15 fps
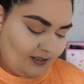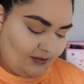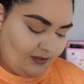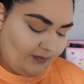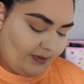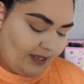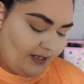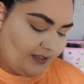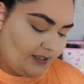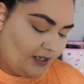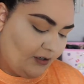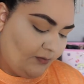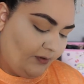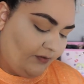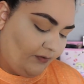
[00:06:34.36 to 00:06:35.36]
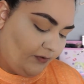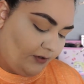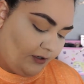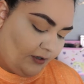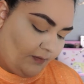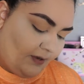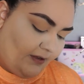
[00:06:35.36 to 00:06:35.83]
doing my eyeshadow
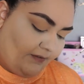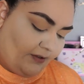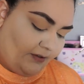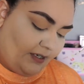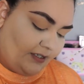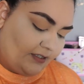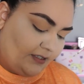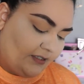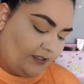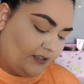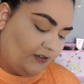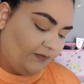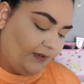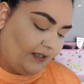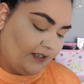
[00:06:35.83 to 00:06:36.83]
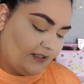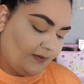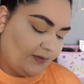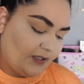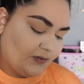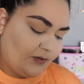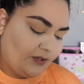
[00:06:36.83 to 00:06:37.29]
before my foundation and stuff because I'm
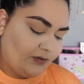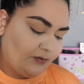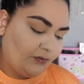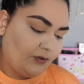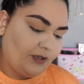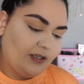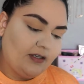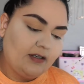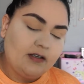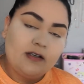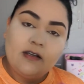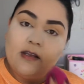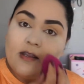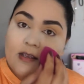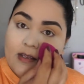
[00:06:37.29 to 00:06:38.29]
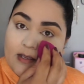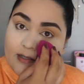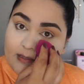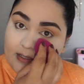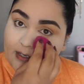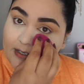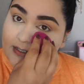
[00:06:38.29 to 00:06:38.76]
just going to ruin
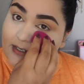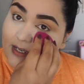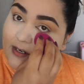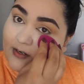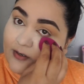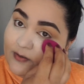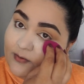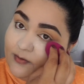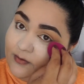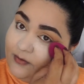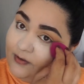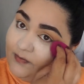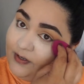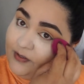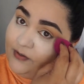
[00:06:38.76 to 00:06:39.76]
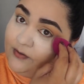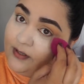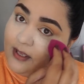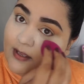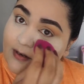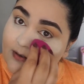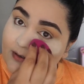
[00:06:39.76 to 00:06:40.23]
the eyeshadow if I do
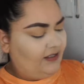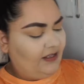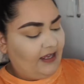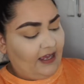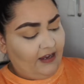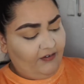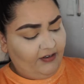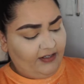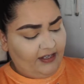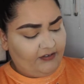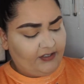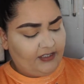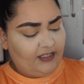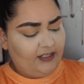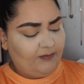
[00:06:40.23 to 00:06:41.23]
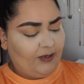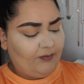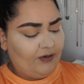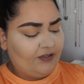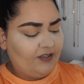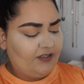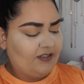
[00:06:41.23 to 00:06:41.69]
that. I really have to clean my
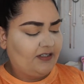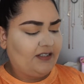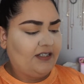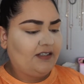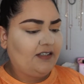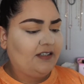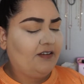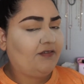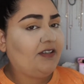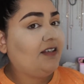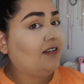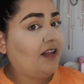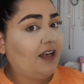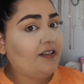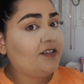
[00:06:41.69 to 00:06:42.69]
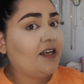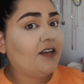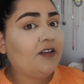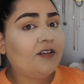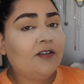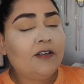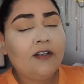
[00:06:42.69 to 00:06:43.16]
brushes because I still have teal
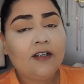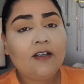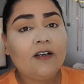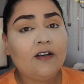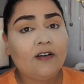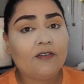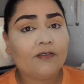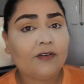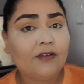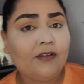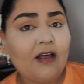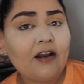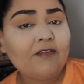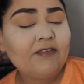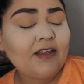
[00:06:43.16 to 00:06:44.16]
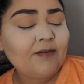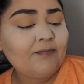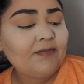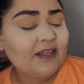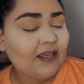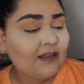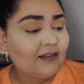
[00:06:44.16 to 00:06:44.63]
eyeshadow over a lot of them,
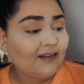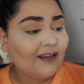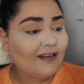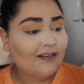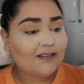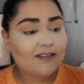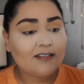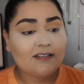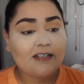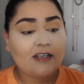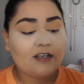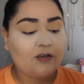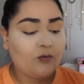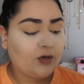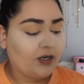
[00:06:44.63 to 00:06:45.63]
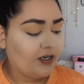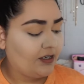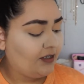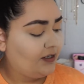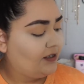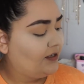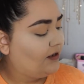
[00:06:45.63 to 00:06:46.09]
and that is just not going to work.
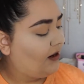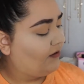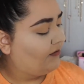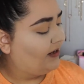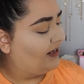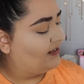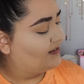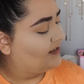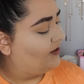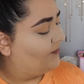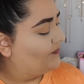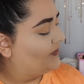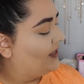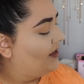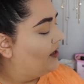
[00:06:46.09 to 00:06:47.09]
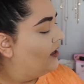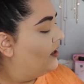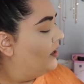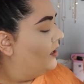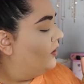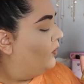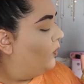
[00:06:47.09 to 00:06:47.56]
Alright, so
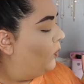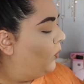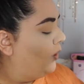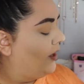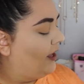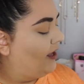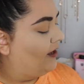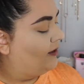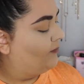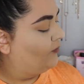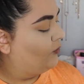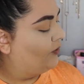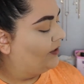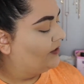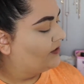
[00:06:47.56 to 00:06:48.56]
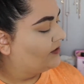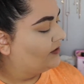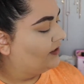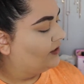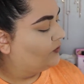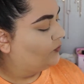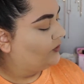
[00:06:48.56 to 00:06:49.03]
I'm going to
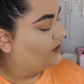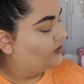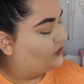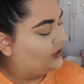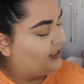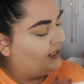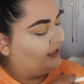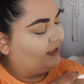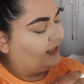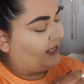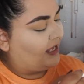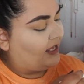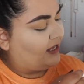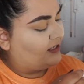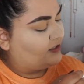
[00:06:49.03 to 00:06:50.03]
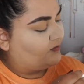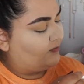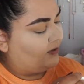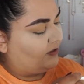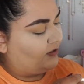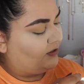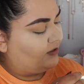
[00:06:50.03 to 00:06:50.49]
start with the shade
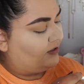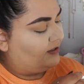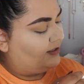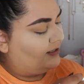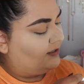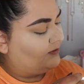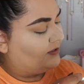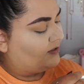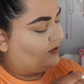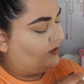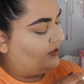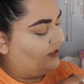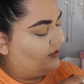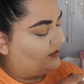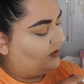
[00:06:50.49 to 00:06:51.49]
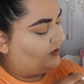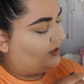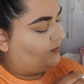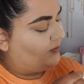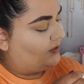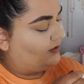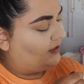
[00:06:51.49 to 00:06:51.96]
Cashmere. I'm just going to slowly
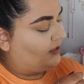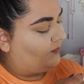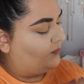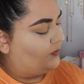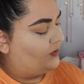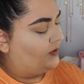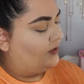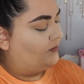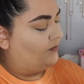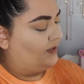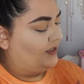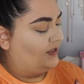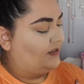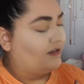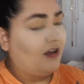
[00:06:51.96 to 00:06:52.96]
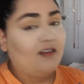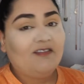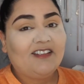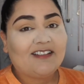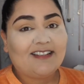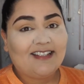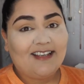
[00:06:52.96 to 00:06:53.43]
build up because
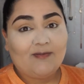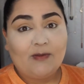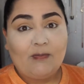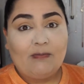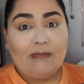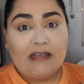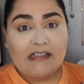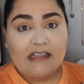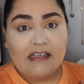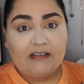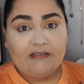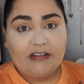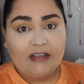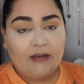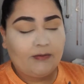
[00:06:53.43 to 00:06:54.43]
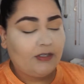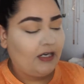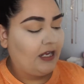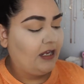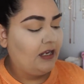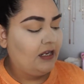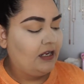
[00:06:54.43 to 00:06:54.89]
obviously I've been messing everything up today.